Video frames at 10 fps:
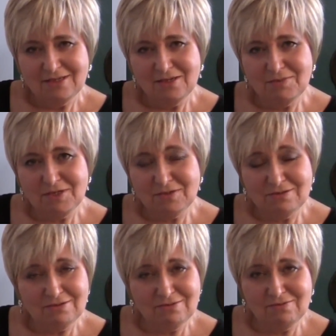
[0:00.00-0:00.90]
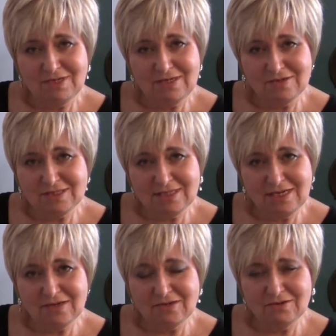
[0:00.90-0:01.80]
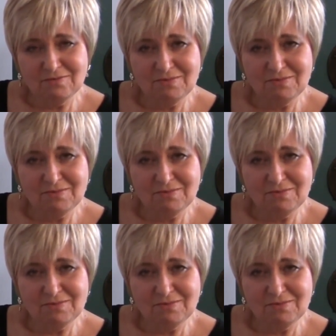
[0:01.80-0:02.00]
About 3 years later,